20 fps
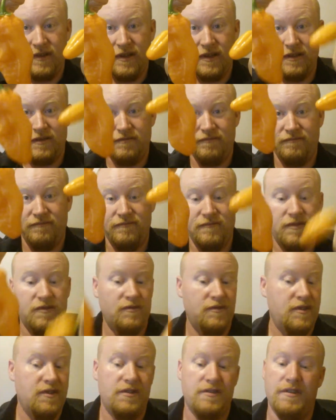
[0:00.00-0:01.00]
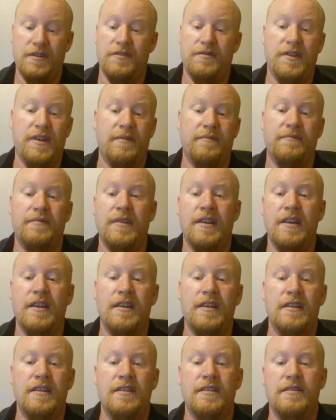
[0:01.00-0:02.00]
It's just a trip.
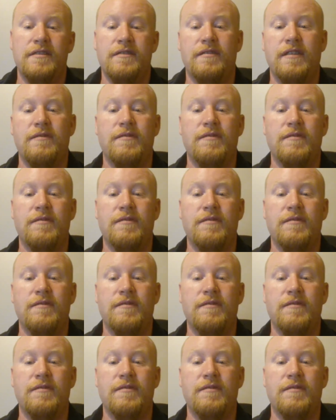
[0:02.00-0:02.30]
So